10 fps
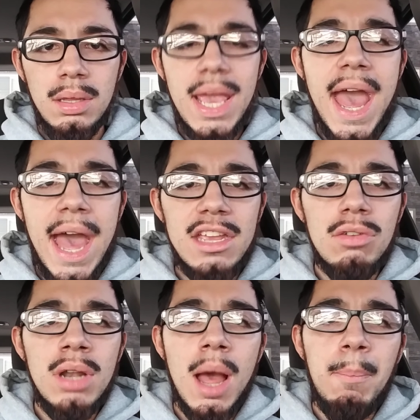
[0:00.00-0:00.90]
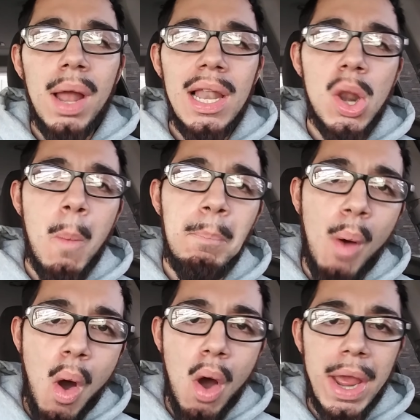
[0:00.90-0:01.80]
Yeah, you nothing but a little
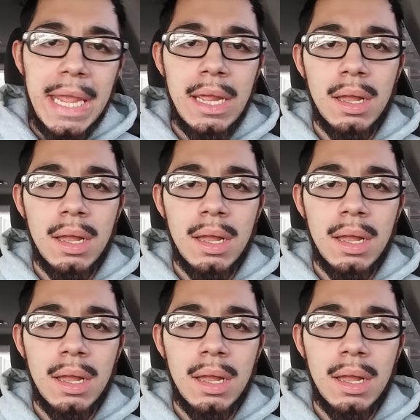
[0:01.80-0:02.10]
boy.